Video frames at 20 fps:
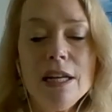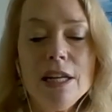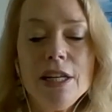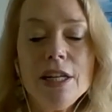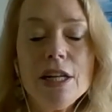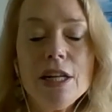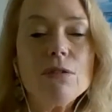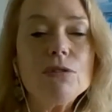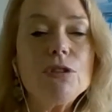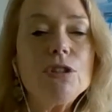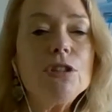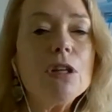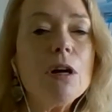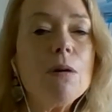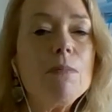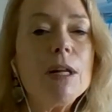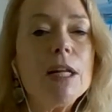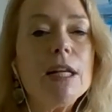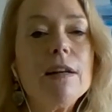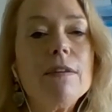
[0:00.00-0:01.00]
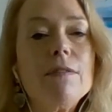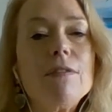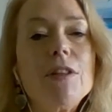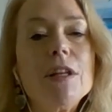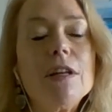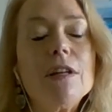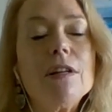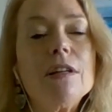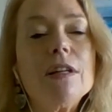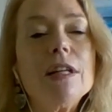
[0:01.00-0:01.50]
you know, so many of
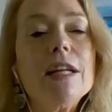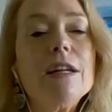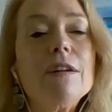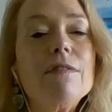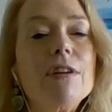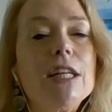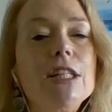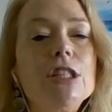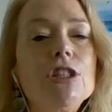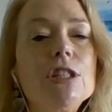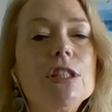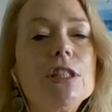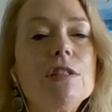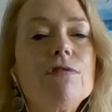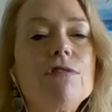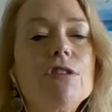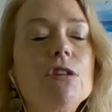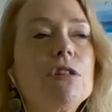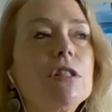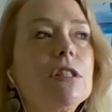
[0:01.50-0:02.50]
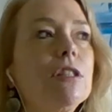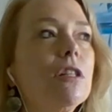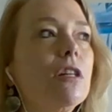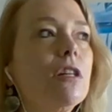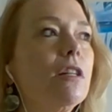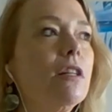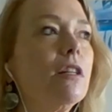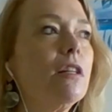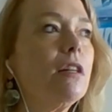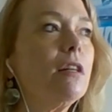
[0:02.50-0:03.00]
the innovations focus
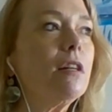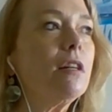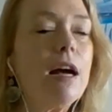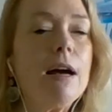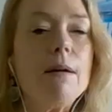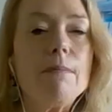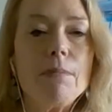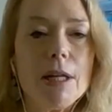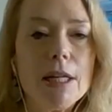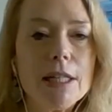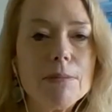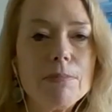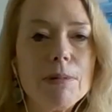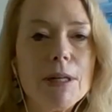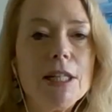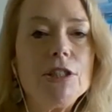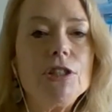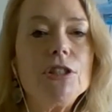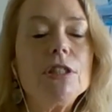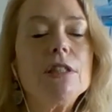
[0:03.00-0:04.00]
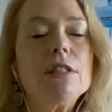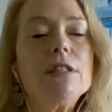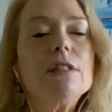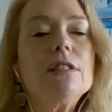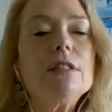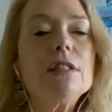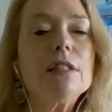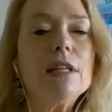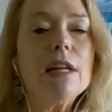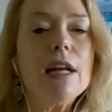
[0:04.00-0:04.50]
on complex
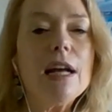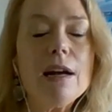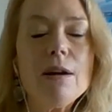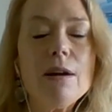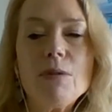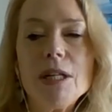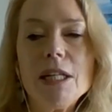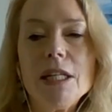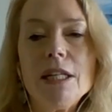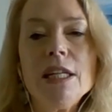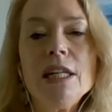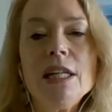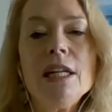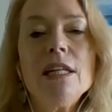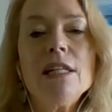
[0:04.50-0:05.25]
patients and how we